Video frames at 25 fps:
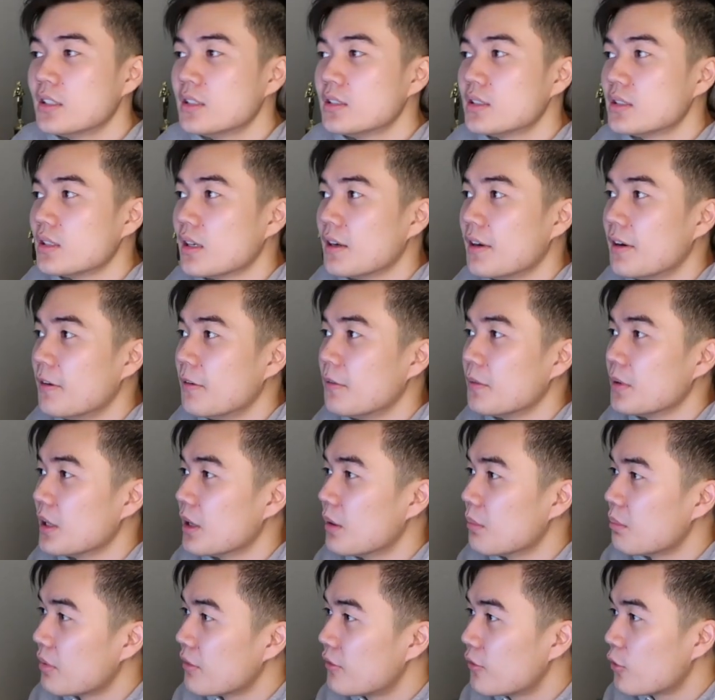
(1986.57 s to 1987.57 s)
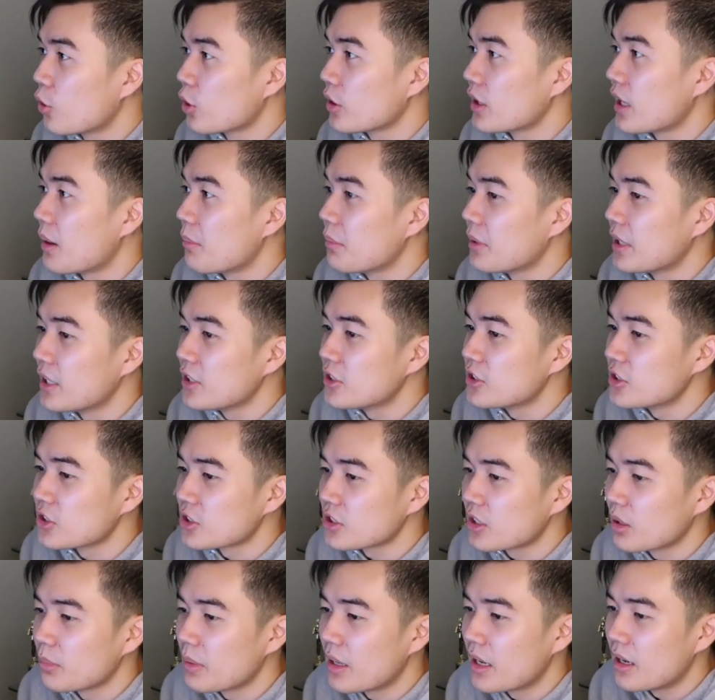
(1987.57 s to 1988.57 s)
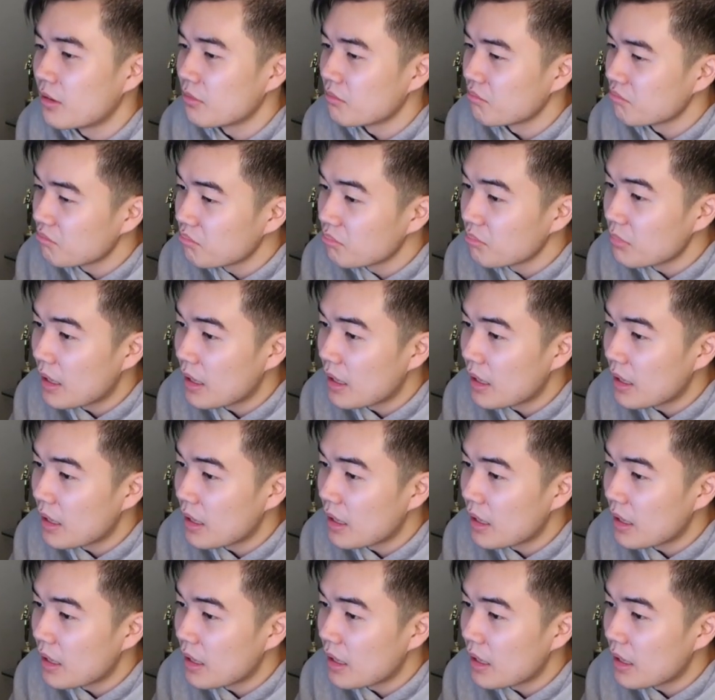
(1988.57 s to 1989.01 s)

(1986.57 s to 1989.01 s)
So, you know, before nominations come out,